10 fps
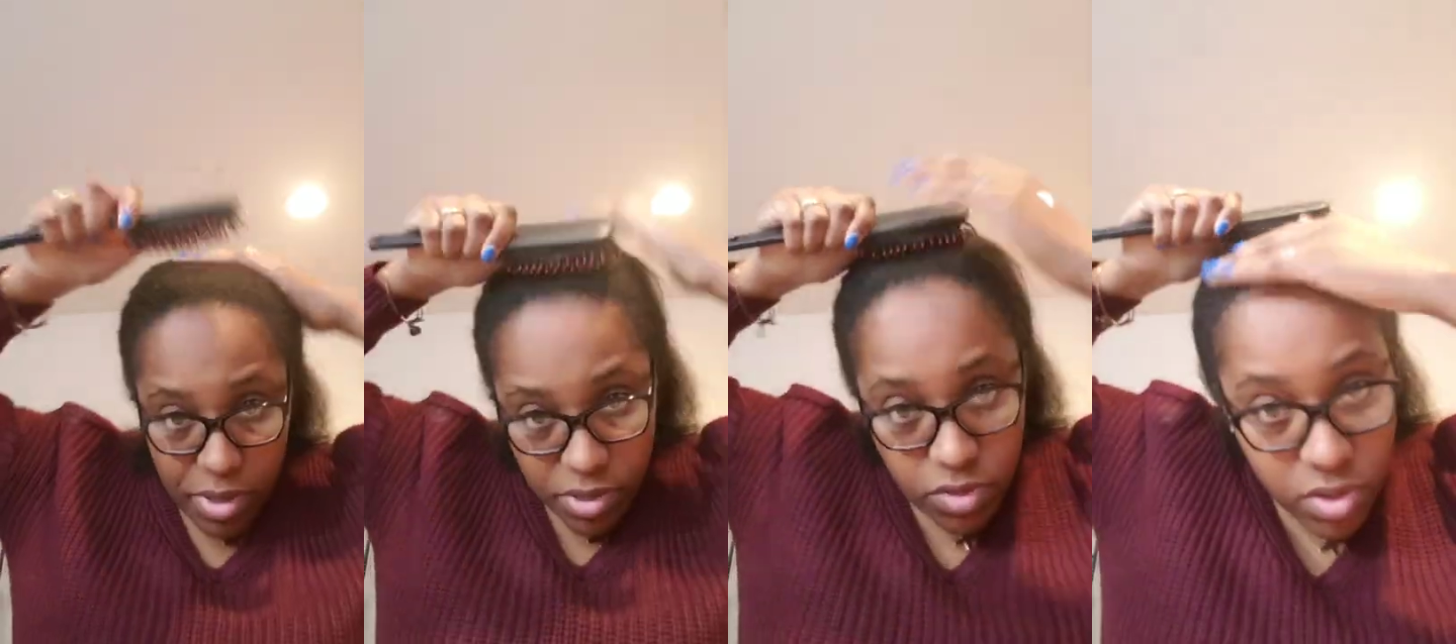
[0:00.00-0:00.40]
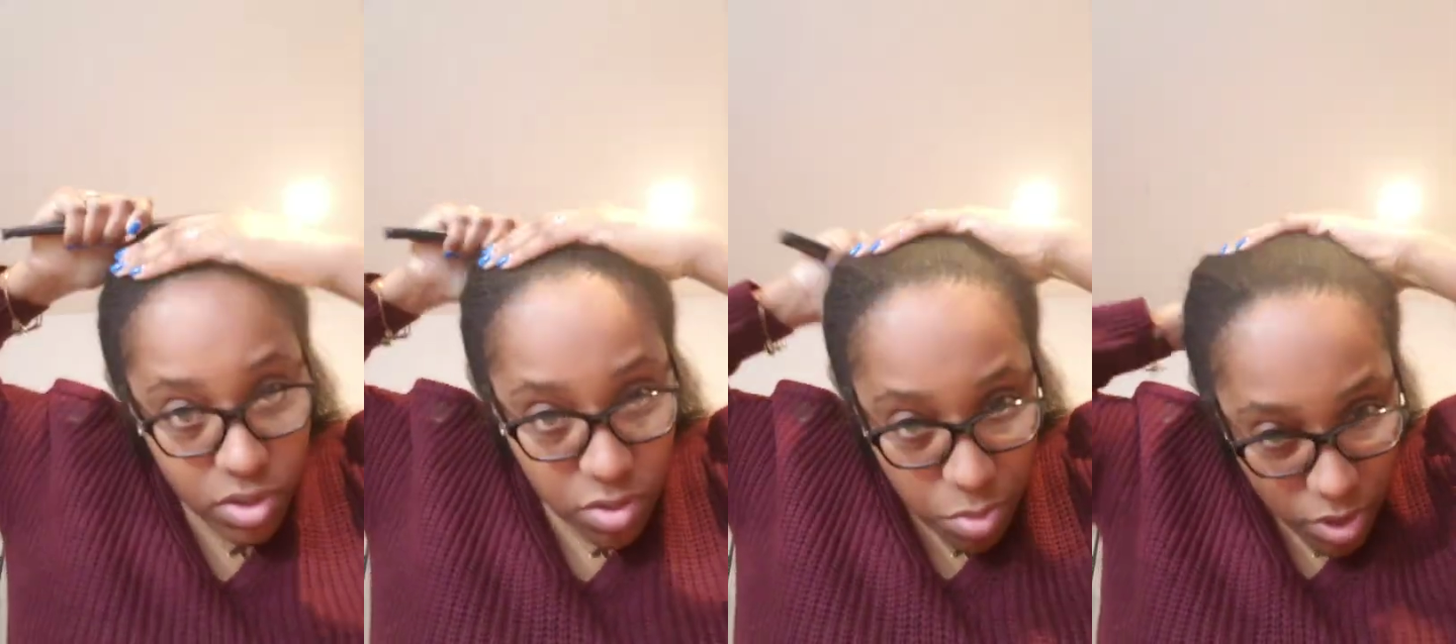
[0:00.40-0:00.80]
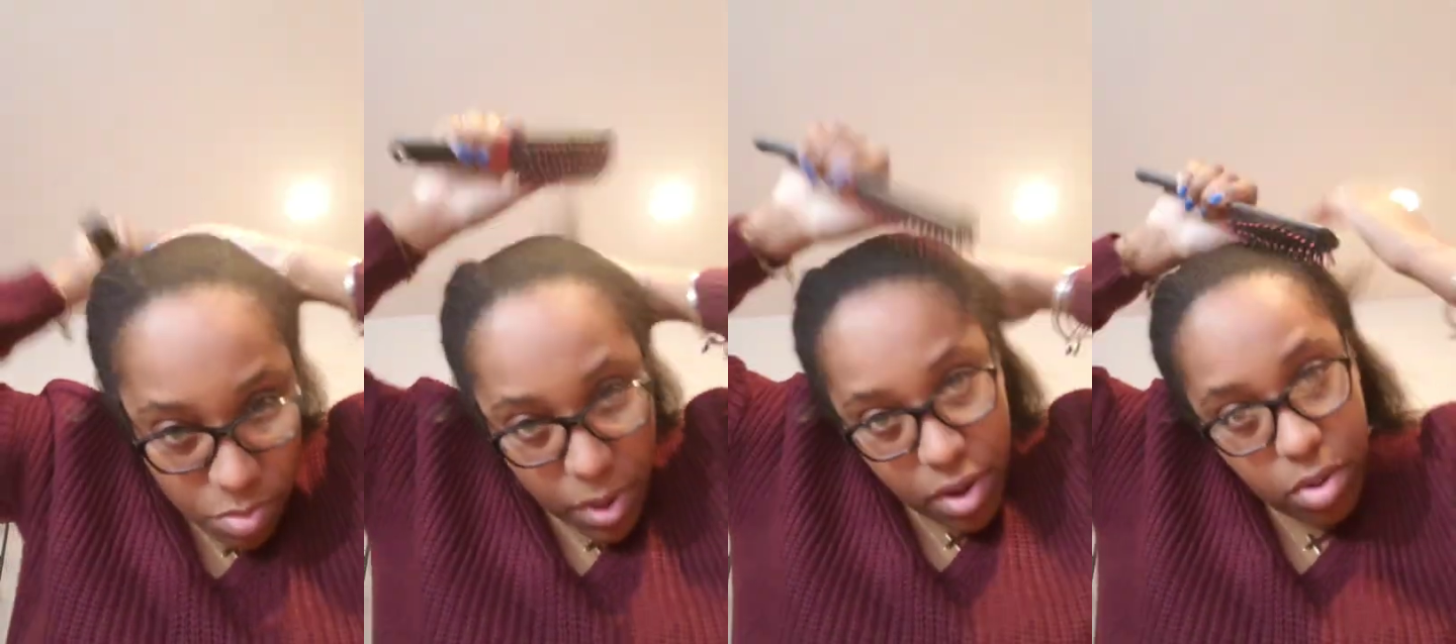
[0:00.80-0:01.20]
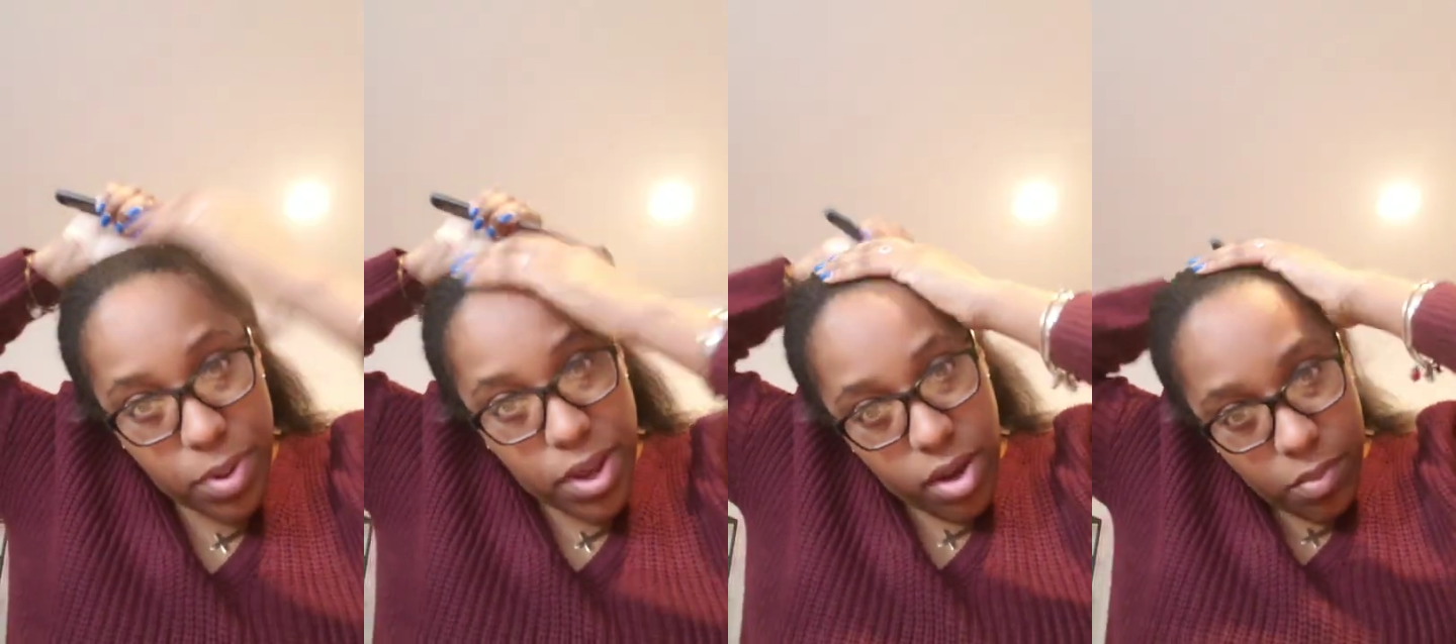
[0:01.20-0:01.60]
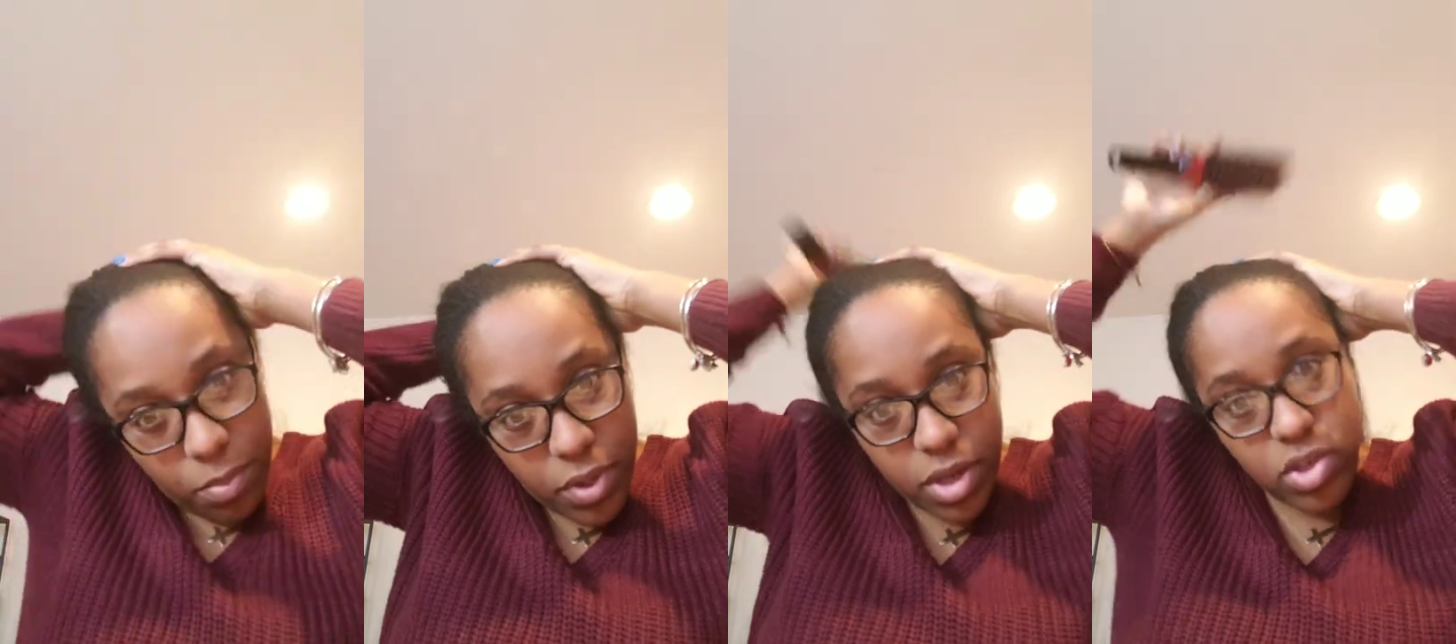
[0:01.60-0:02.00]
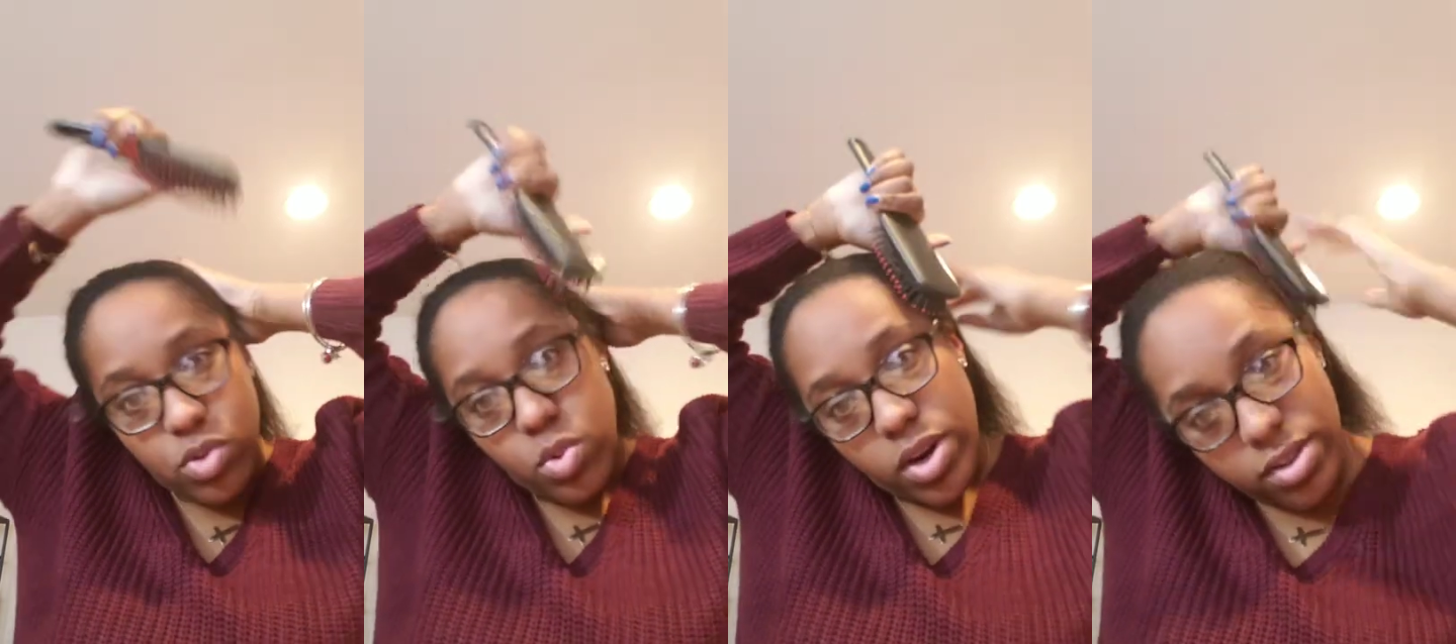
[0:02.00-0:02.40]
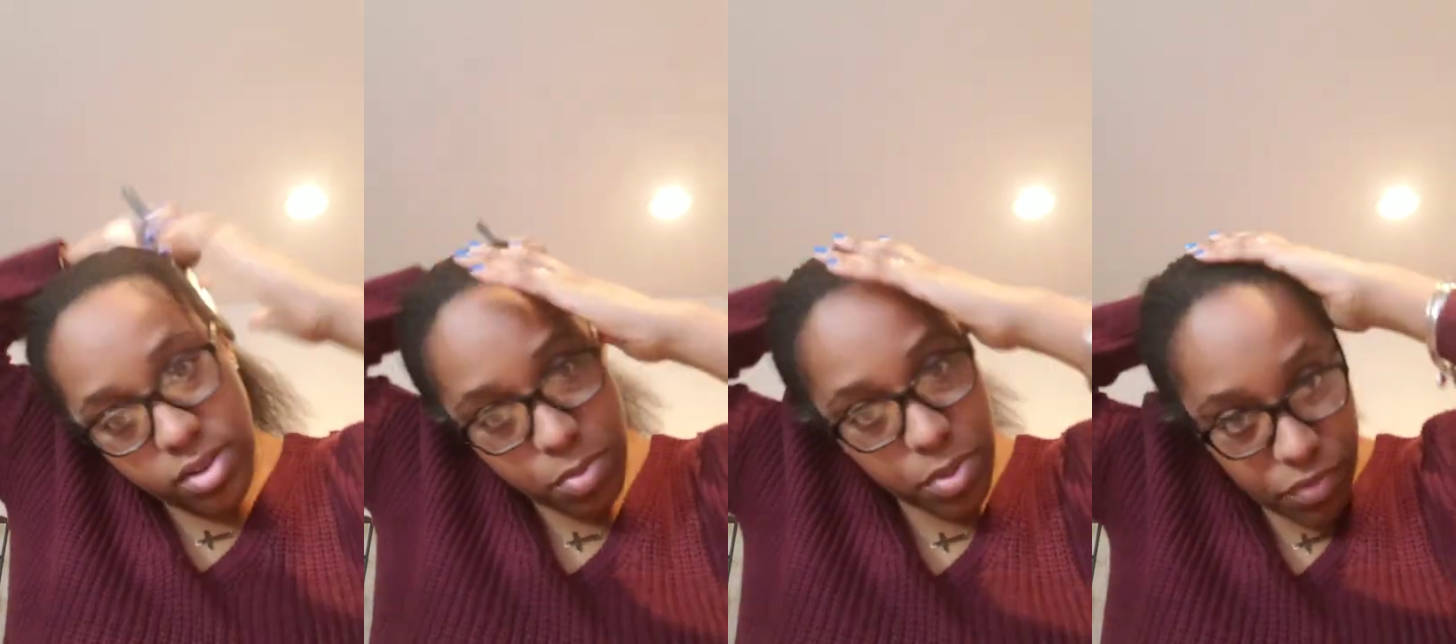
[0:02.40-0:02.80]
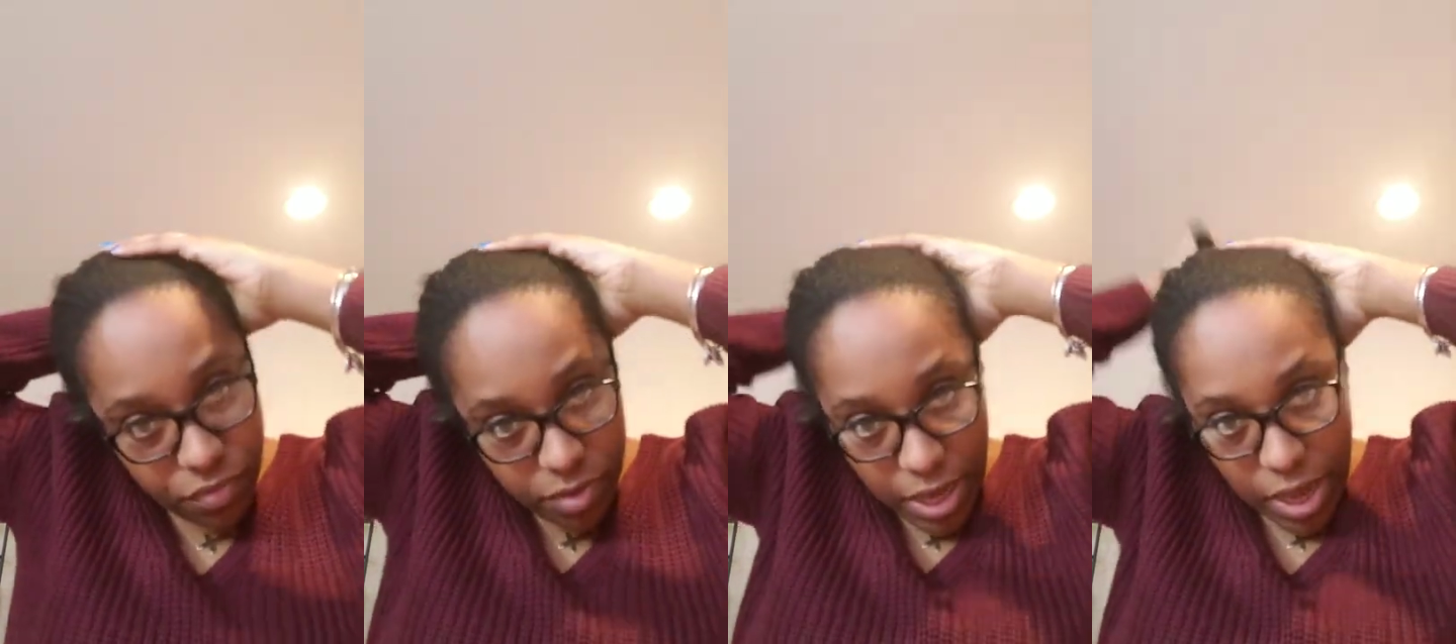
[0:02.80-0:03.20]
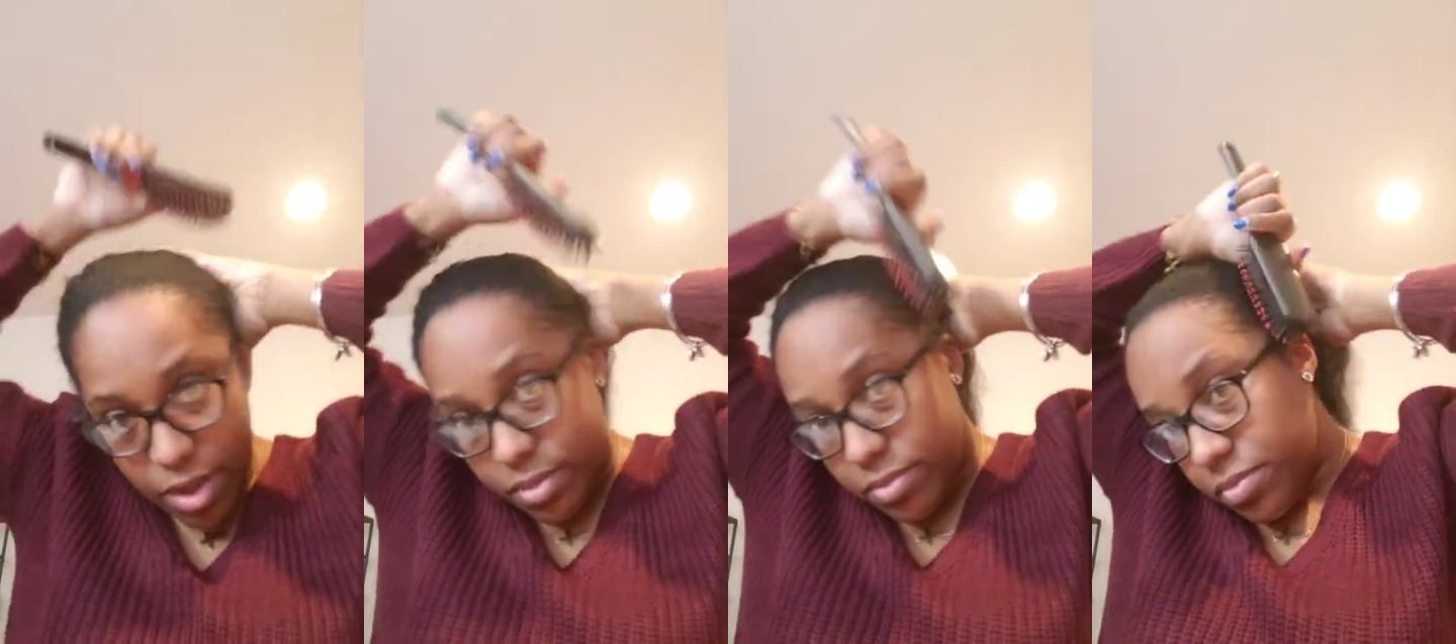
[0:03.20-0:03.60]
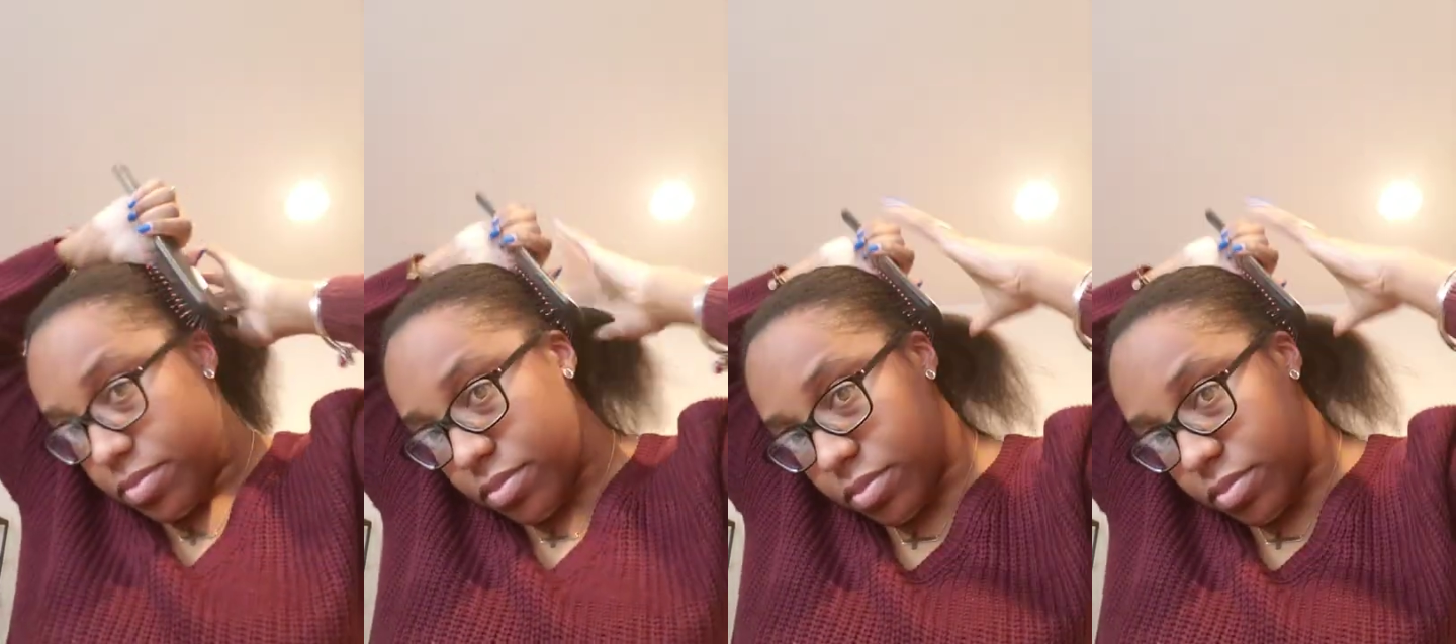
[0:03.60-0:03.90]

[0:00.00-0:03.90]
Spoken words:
I usually just brush my hair back because you want it to be flat.